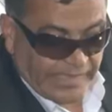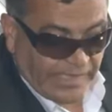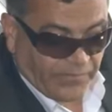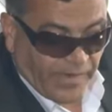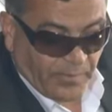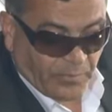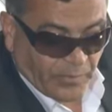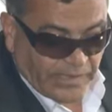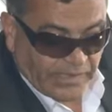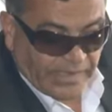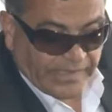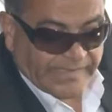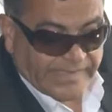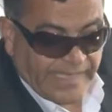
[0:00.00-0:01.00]
If I put it
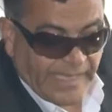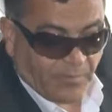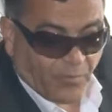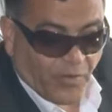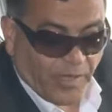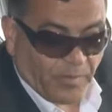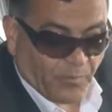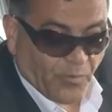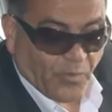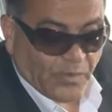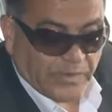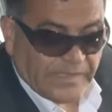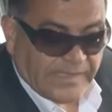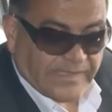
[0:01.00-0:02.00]
on a standby
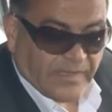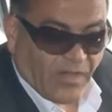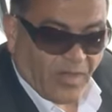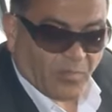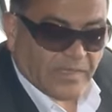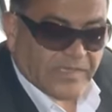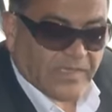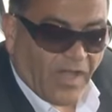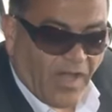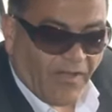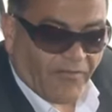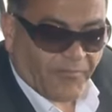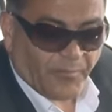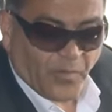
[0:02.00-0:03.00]
mode, it's almost
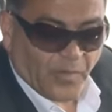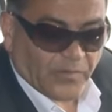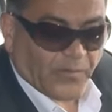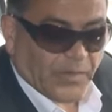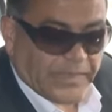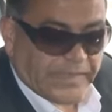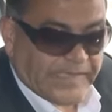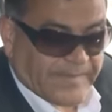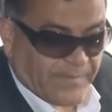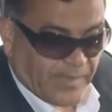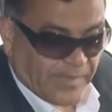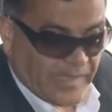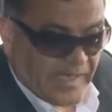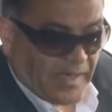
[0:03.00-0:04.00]
off mode for this
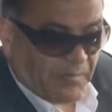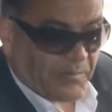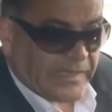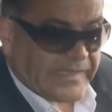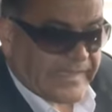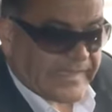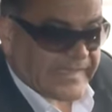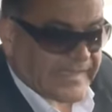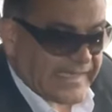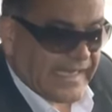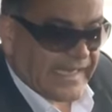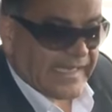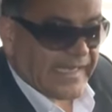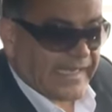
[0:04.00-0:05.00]
one. But
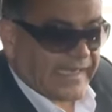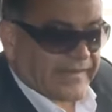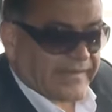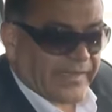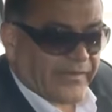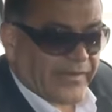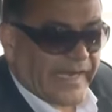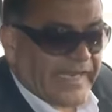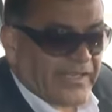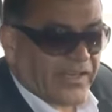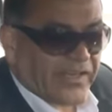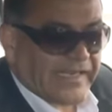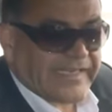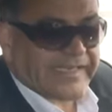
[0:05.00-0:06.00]
still, the
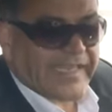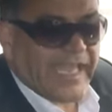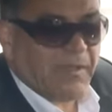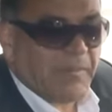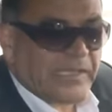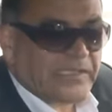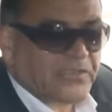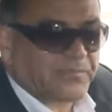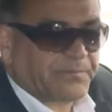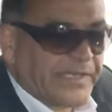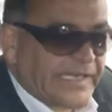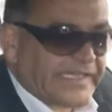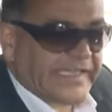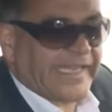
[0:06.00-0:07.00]
radar is able to
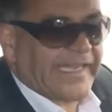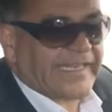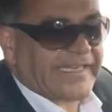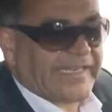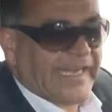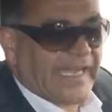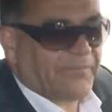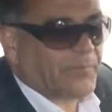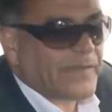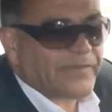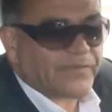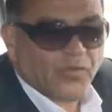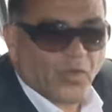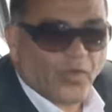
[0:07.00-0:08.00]
pick the aircraft,
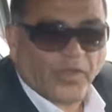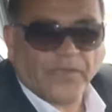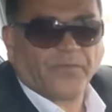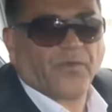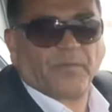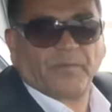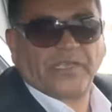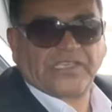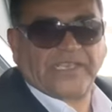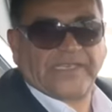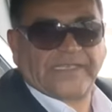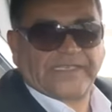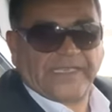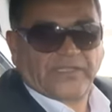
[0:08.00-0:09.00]
but no
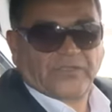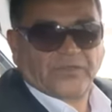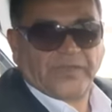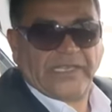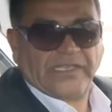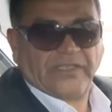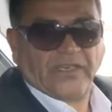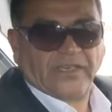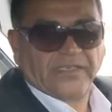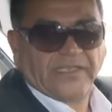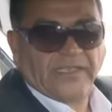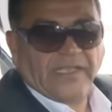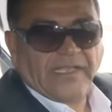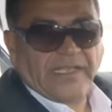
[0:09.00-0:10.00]
information is set to radar.
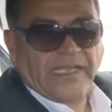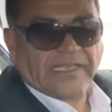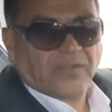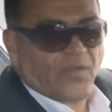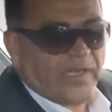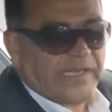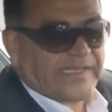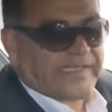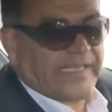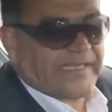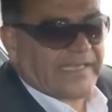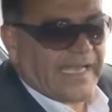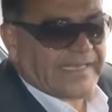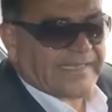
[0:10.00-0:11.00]
It's only
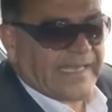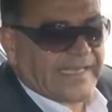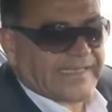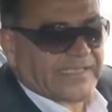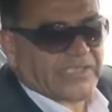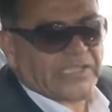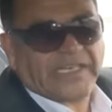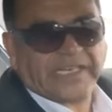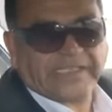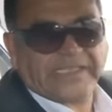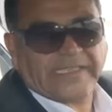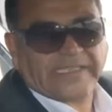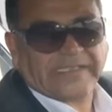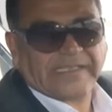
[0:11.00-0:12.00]
set as a
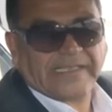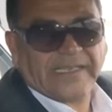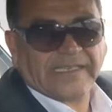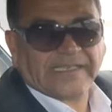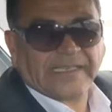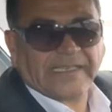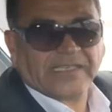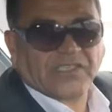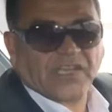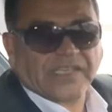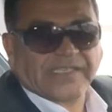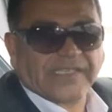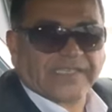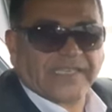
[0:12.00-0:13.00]
target. It's
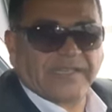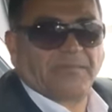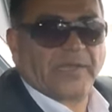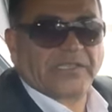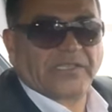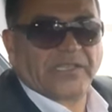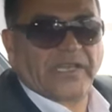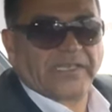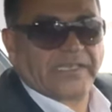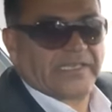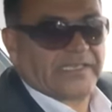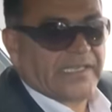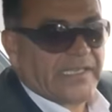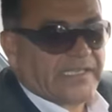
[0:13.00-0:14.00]
just a simple
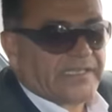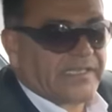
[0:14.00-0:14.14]
target. Yeah.